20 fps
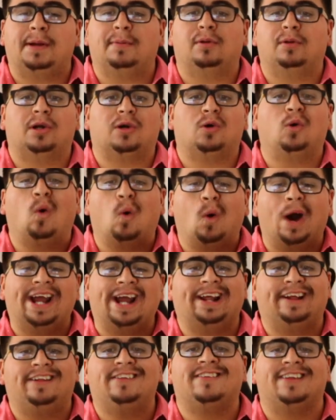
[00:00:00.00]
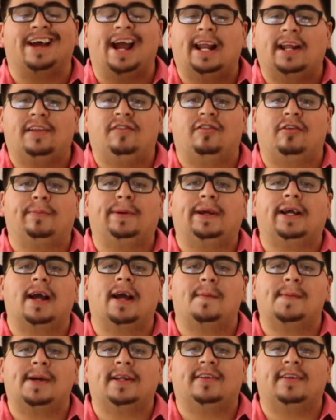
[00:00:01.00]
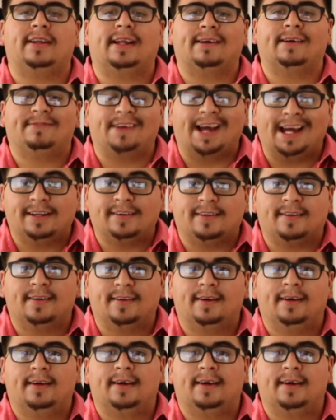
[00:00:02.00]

are quite excited to be coming to the event.